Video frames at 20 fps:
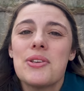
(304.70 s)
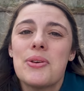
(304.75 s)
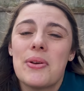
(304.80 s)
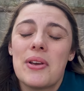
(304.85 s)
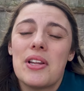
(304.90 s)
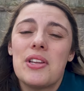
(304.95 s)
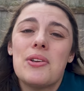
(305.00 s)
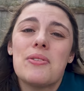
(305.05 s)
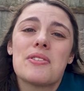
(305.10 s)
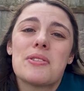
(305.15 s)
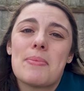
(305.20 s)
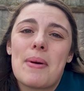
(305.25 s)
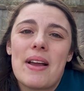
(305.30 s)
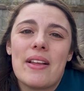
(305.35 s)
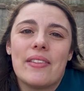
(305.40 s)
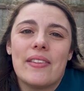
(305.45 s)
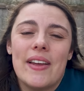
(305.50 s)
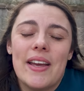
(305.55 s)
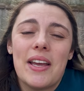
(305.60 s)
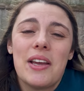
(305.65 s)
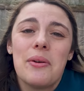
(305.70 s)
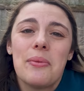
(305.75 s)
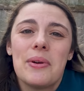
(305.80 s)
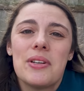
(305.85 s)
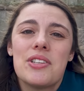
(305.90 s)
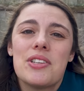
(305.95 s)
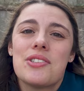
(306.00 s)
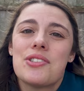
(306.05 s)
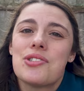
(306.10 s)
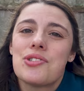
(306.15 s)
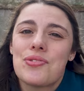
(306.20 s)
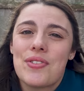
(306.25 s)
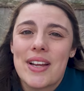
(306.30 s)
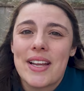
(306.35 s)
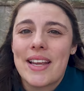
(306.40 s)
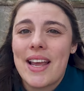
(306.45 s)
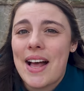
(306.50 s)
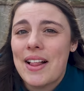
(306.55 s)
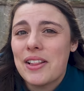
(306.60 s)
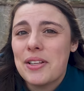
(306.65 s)
you can use my link, which is
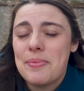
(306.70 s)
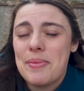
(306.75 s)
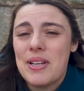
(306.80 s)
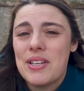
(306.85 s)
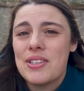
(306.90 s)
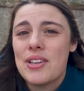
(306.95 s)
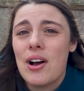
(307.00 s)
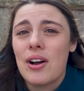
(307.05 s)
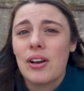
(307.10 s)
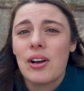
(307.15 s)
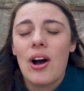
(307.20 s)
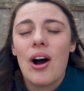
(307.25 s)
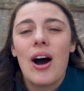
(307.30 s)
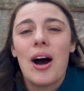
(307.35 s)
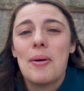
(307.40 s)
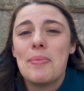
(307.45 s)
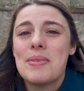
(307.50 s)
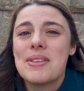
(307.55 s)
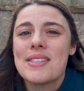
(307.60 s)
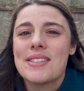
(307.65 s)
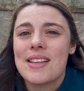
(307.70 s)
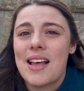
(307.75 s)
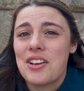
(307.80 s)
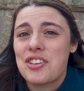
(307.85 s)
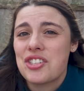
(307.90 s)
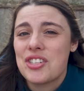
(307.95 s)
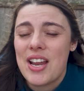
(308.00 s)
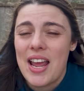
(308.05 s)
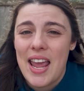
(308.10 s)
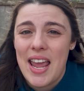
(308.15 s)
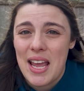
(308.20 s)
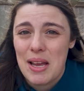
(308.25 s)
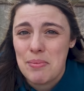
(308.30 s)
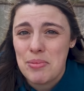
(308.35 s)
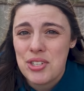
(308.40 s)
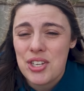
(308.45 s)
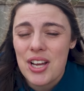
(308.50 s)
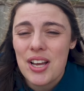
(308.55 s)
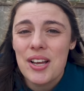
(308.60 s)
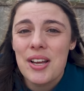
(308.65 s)

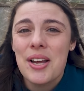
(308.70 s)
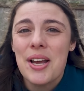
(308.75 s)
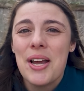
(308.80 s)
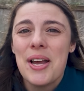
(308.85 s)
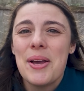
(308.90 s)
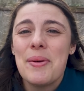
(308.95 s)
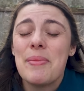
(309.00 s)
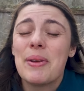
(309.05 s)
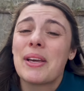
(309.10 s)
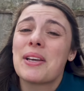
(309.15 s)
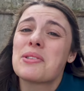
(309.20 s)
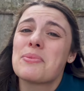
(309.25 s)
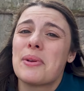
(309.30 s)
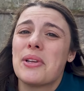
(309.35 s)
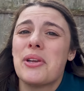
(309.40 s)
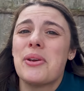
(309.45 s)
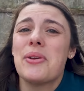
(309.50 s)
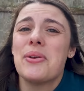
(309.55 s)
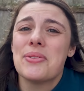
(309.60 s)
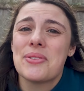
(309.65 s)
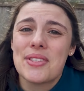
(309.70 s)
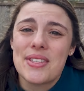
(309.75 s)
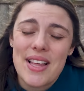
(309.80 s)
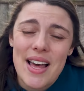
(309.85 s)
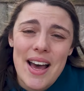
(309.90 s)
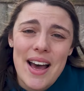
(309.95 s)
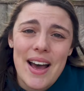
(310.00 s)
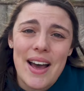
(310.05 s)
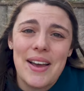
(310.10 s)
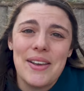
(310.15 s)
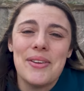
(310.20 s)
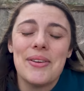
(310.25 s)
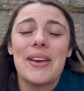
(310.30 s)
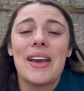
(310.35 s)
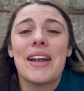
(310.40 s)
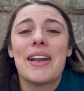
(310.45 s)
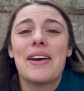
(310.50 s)
drinkelement.com/Nahamsha, because when you use that, you get